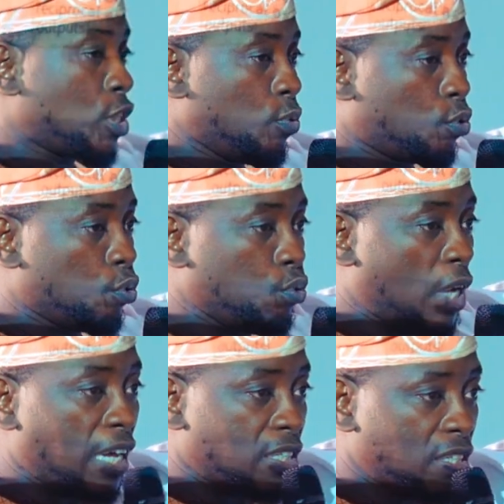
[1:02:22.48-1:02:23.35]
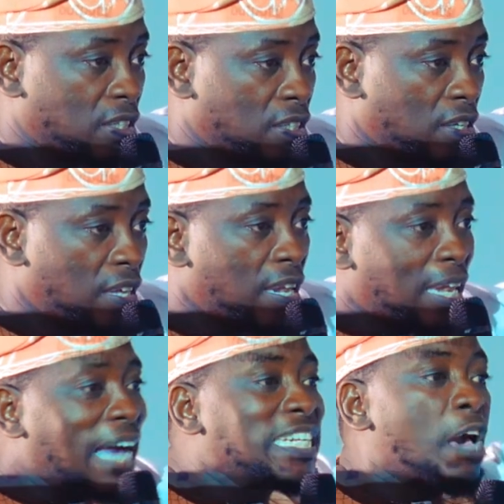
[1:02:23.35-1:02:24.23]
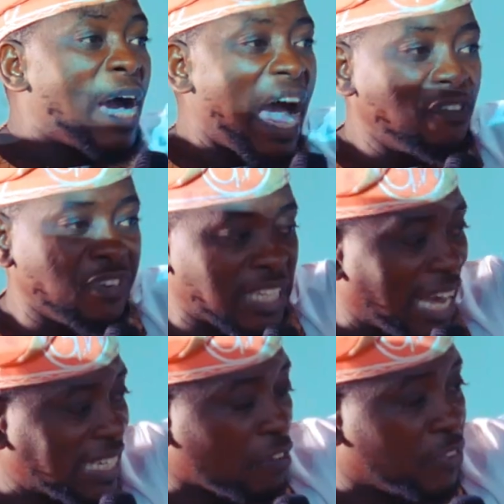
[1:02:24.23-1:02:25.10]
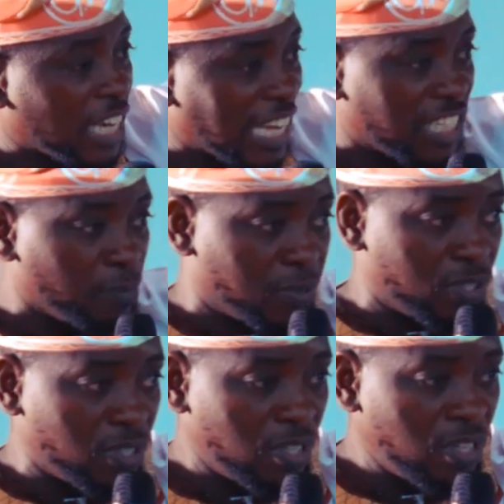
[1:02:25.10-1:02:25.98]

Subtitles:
possible to do that. Let them have it at their fingertips.